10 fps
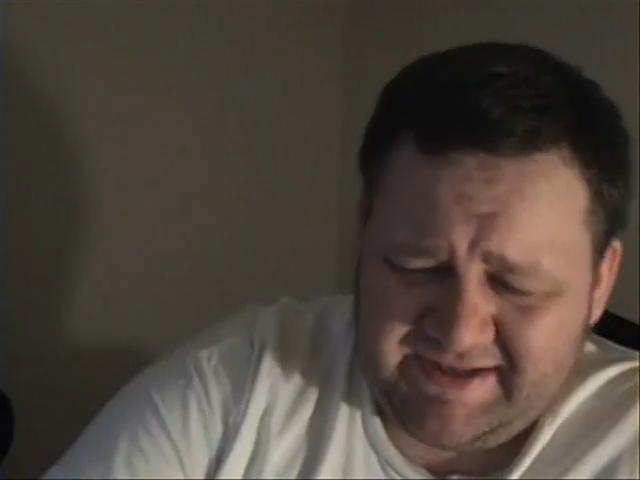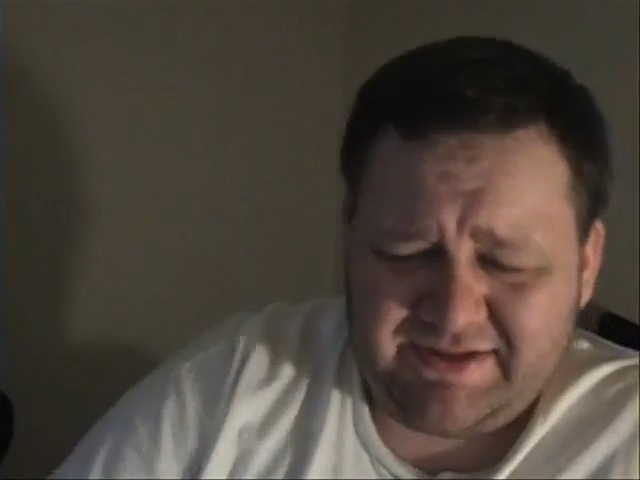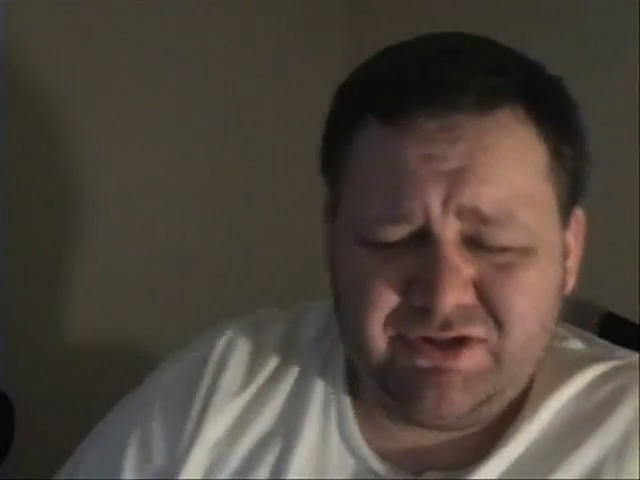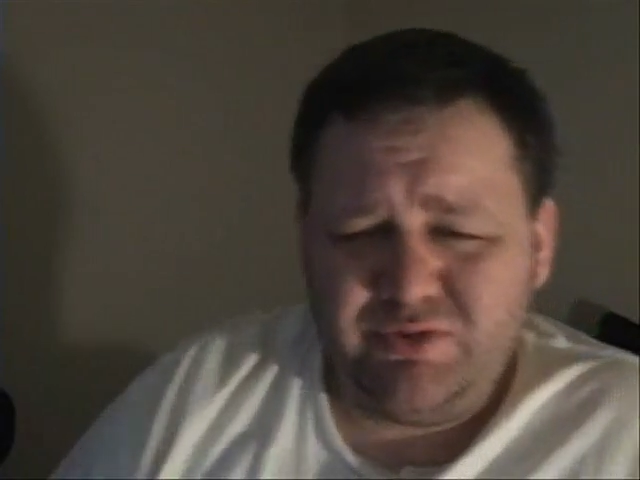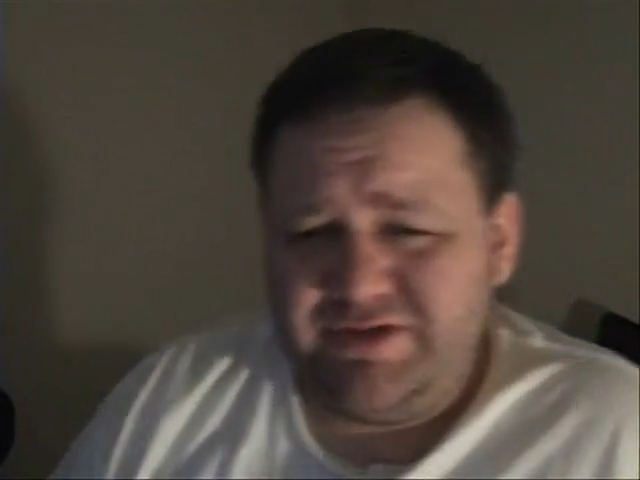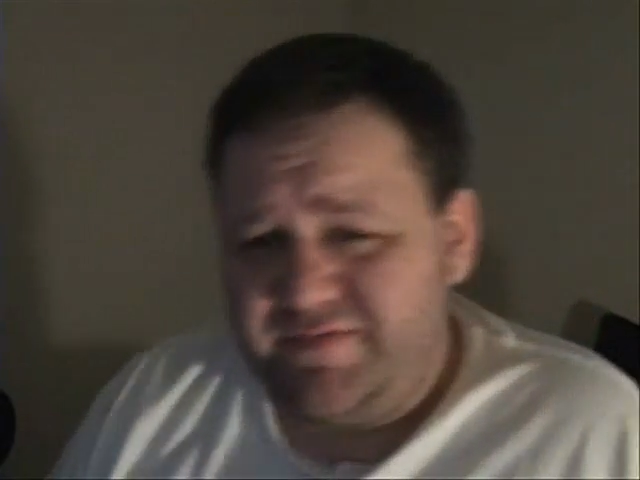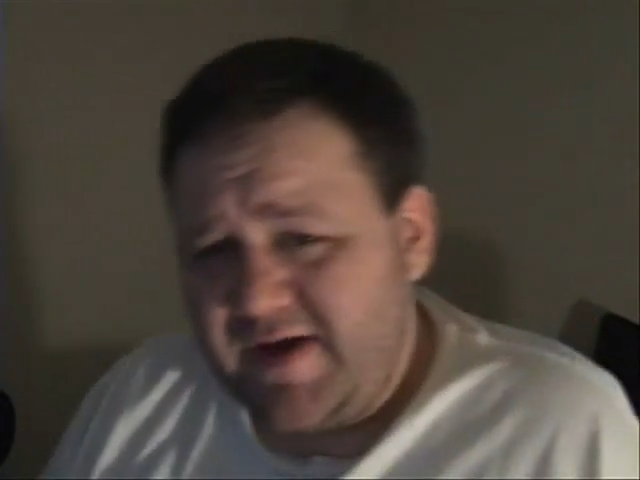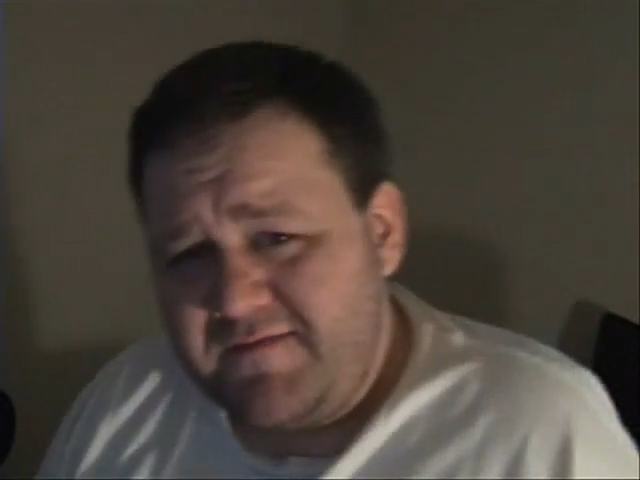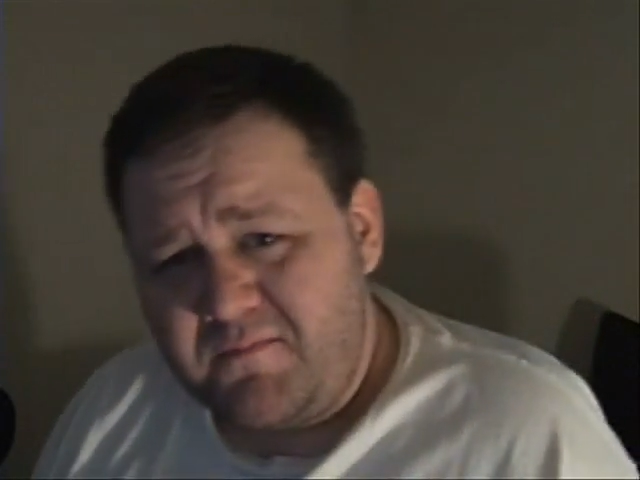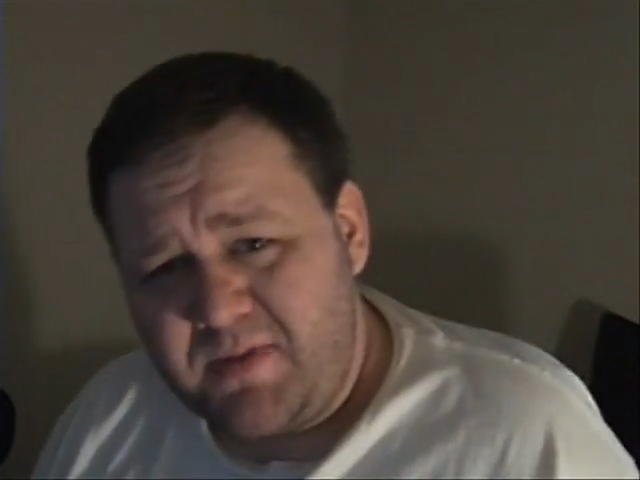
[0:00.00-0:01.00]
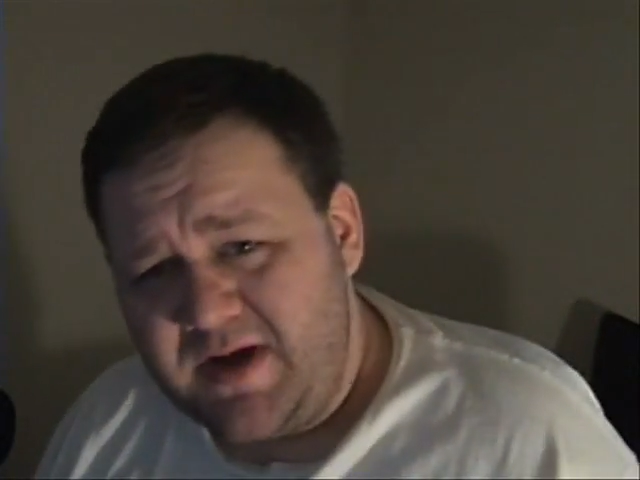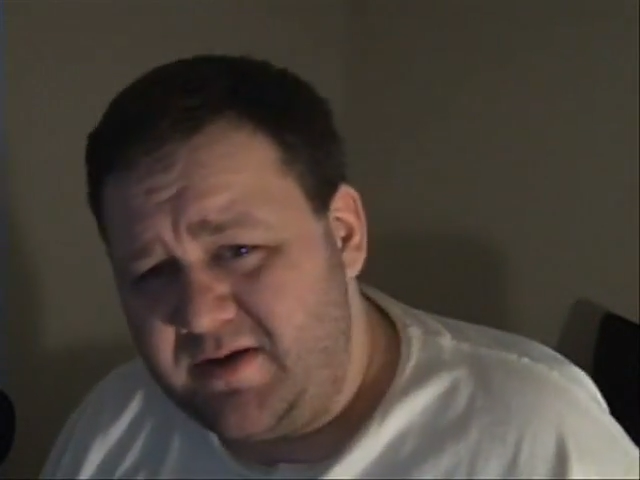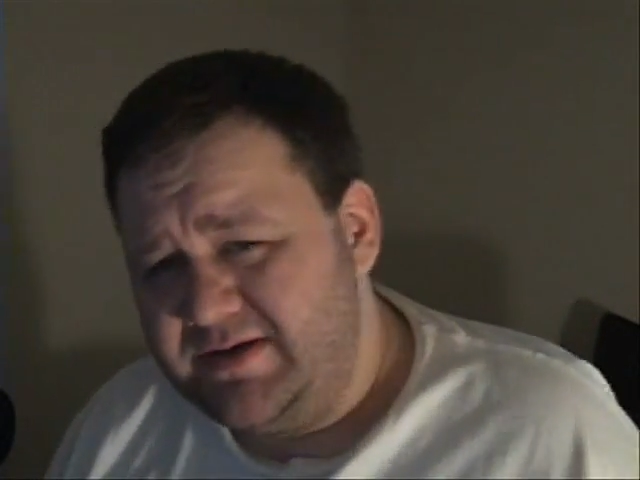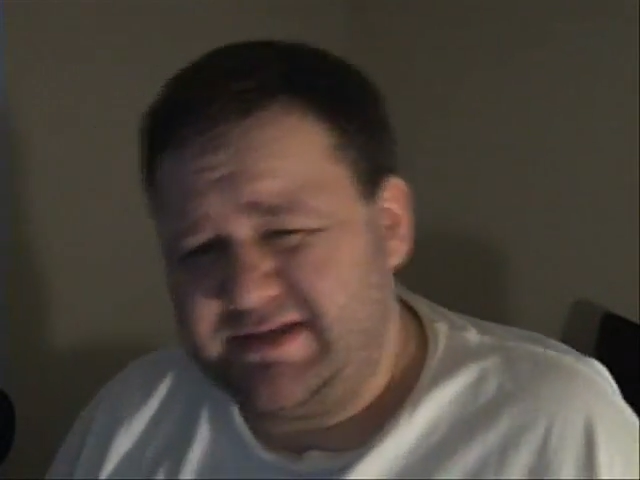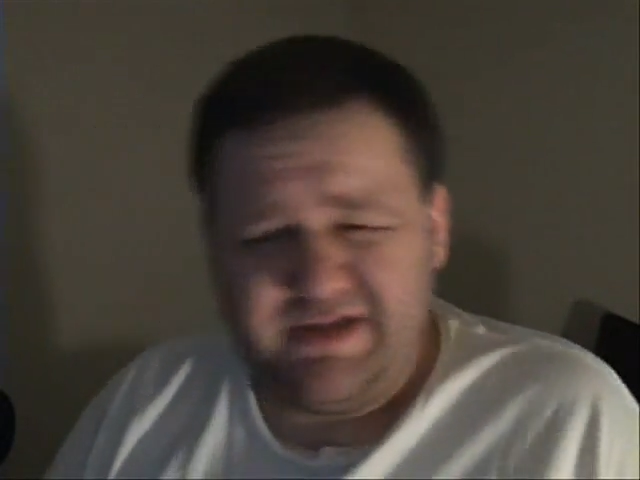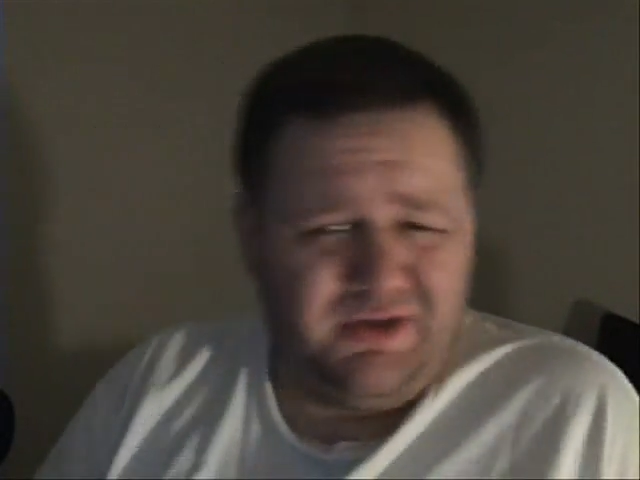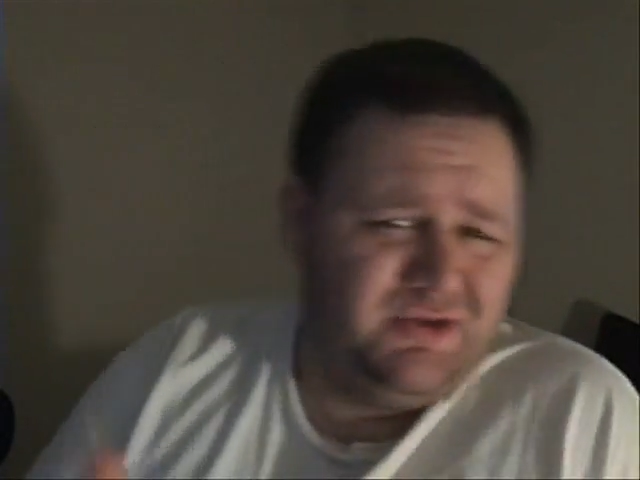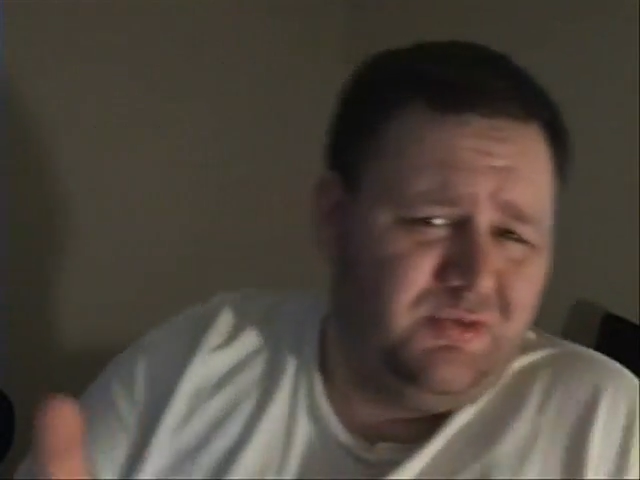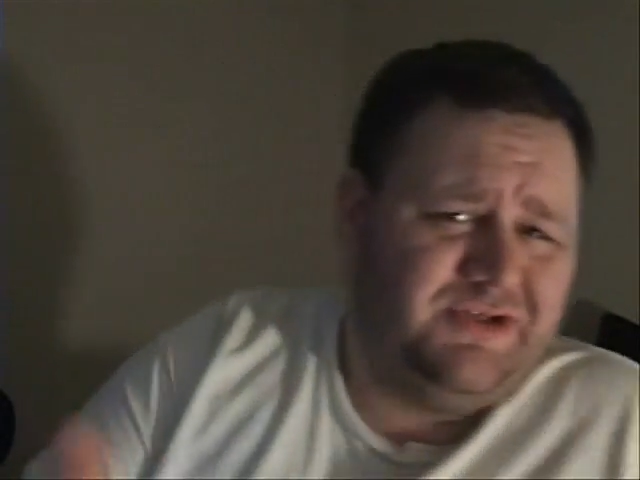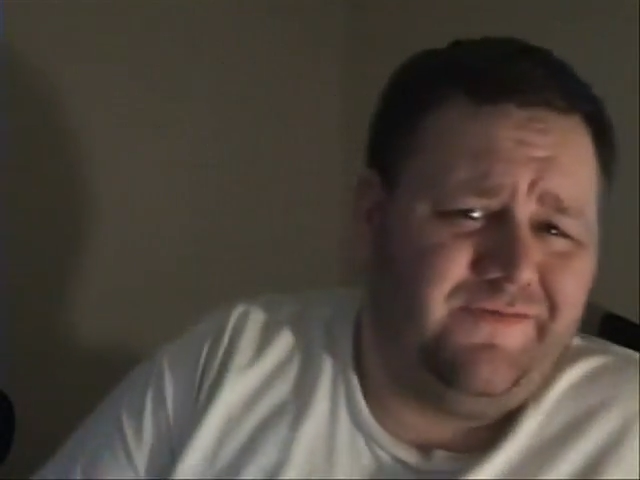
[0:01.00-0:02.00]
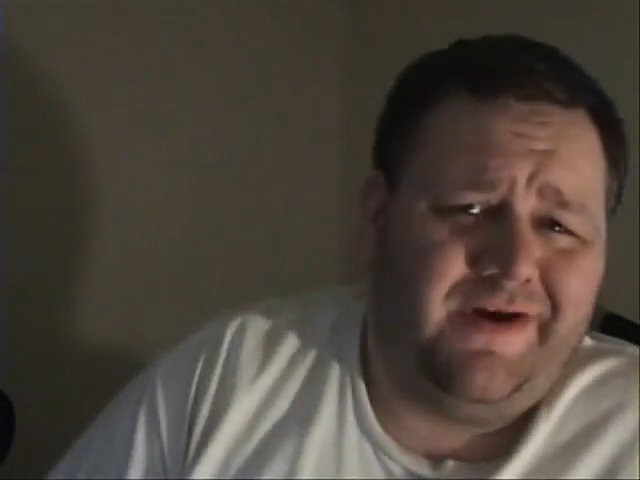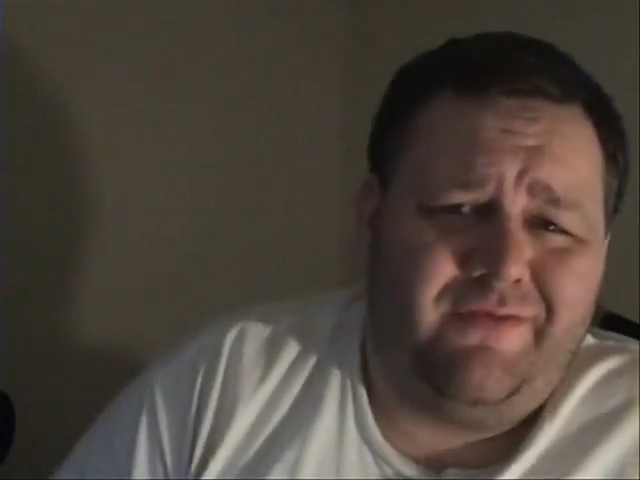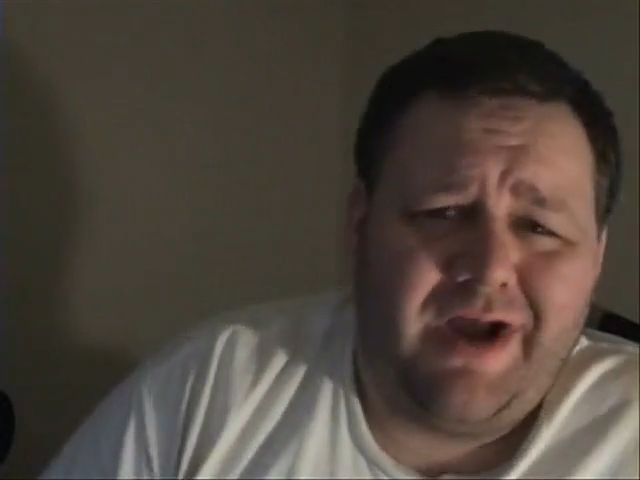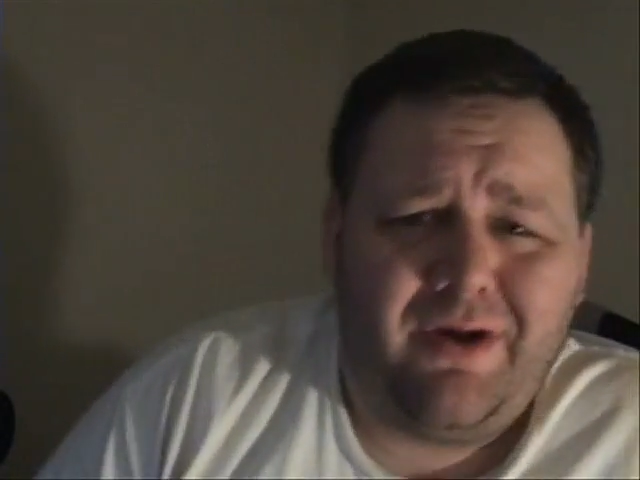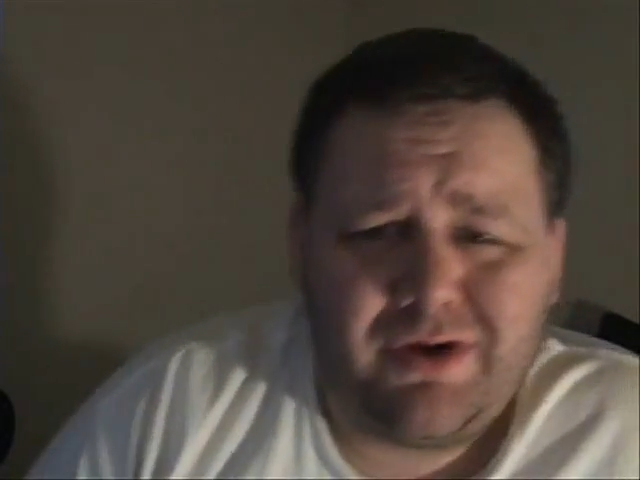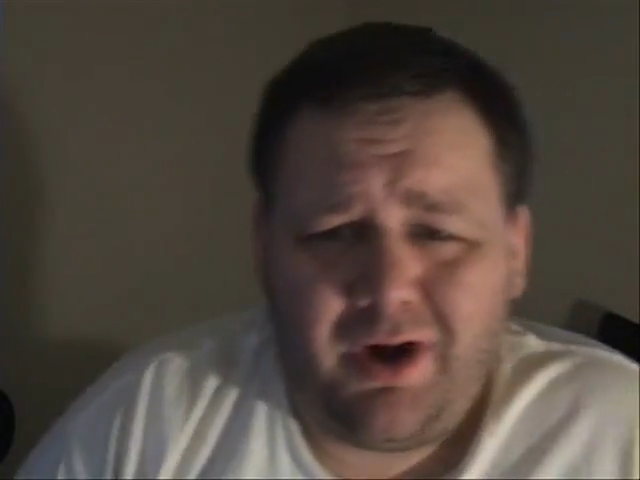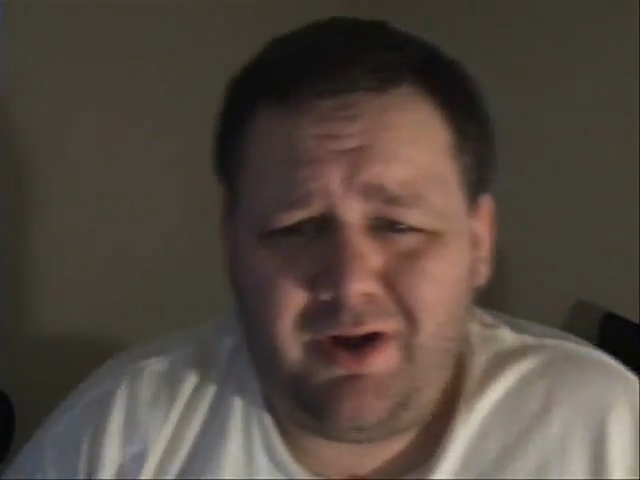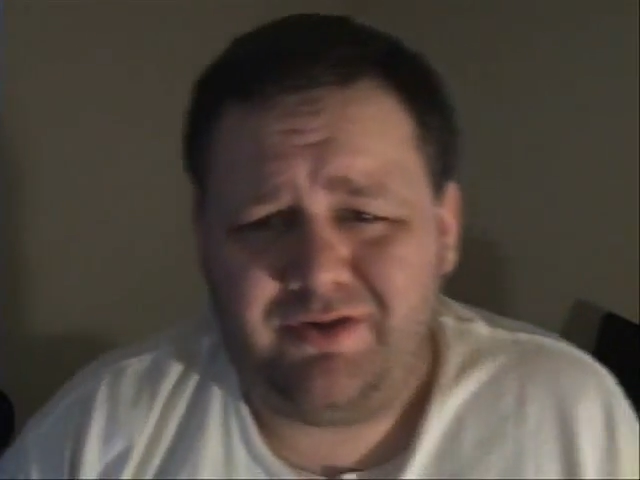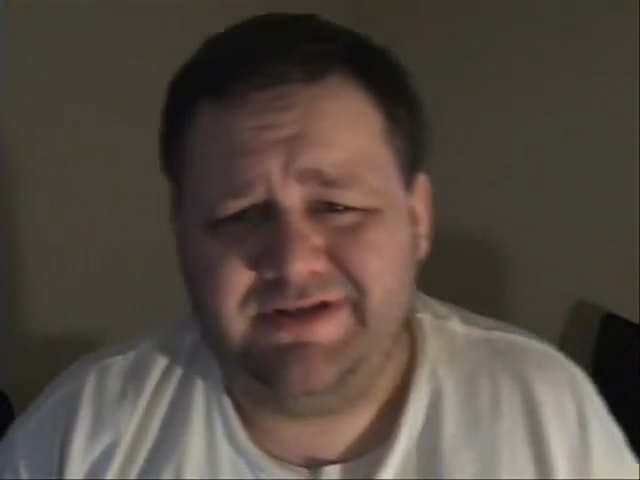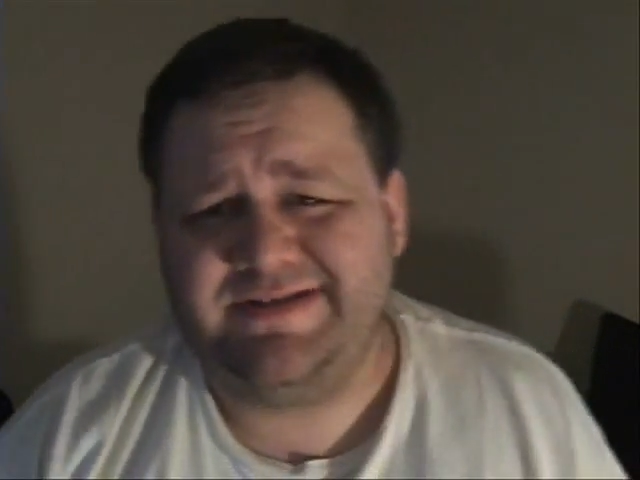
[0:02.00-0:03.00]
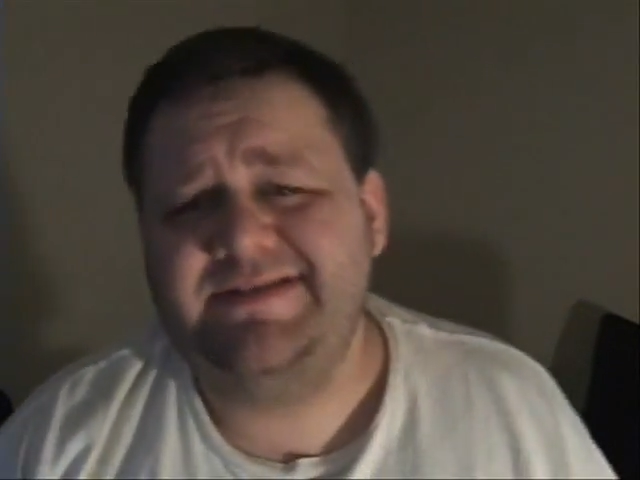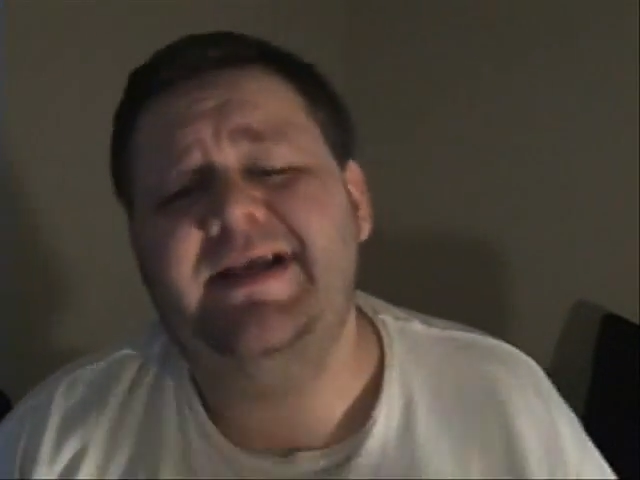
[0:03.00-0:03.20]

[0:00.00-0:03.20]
Tell us what your favorite beer is. Tell us what your favorite alcohol is.